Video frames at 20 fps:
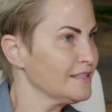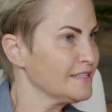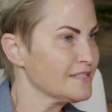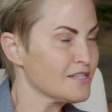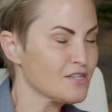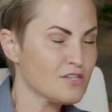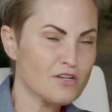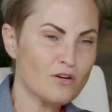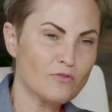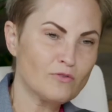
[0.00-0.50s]

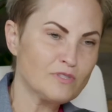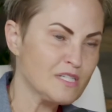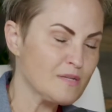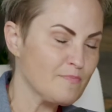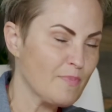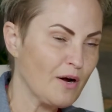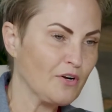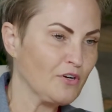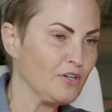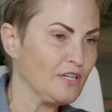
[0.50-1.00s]
So
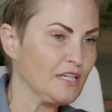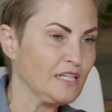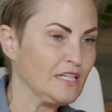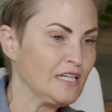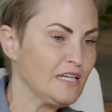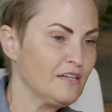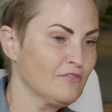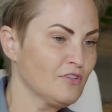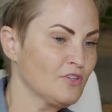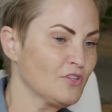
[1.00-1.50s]
inspiring. And
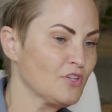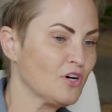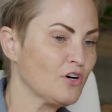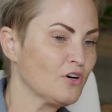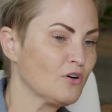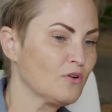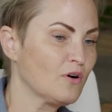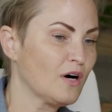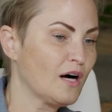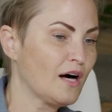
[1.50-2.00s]
even
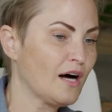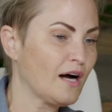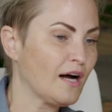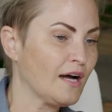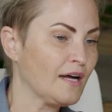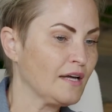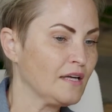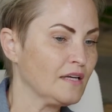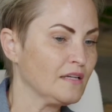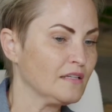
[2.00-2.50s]
though
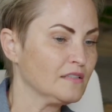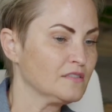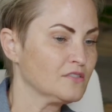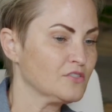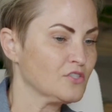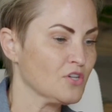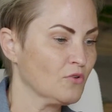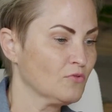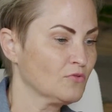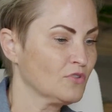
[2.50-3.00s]
I
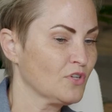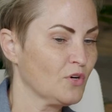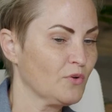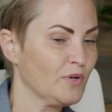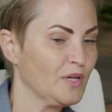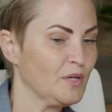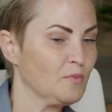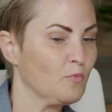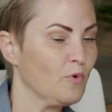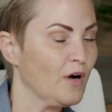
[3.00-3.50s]
don't know
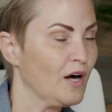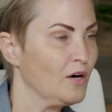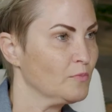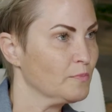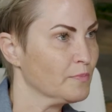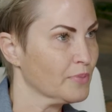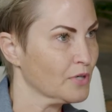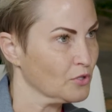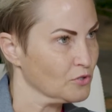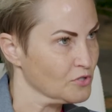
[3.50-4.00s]
him well
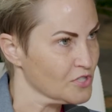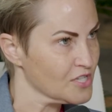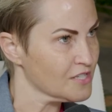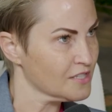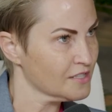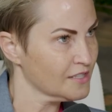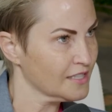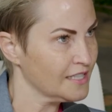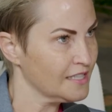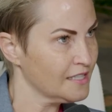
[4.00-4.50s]

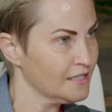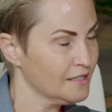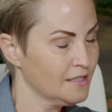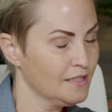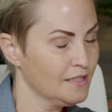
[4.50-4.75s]
personally,